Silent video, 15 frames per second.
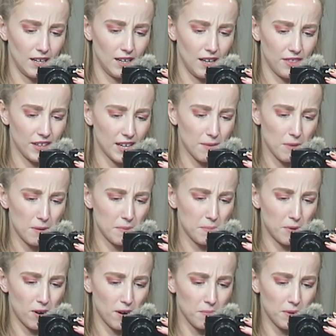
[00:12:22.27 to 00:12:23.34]
I think it might be
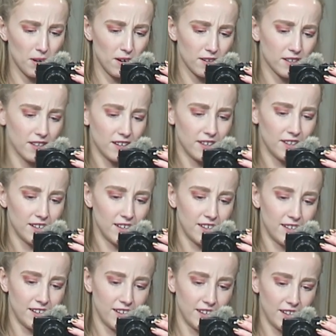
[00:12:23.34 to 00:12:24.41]
Primark.
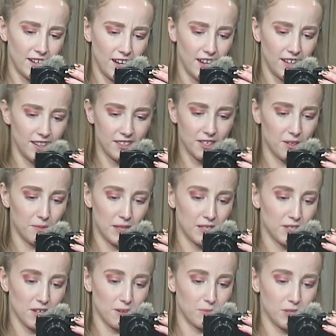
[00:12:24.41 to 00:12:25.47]
And I don't know where the
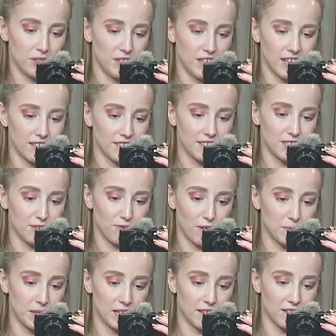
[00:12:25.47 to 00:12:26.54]
time turner necklace is
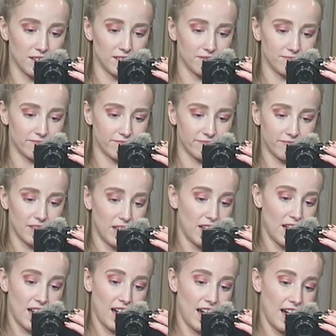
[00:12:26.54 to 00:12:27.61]
from either.
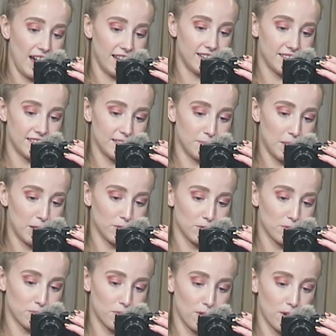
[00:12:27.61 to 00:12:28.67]
And this belt's
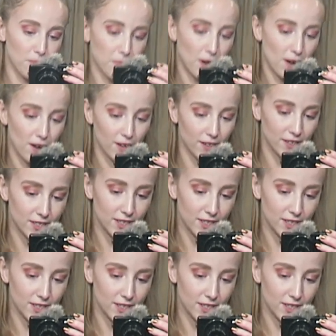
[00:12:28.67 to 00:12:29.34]
from Primark,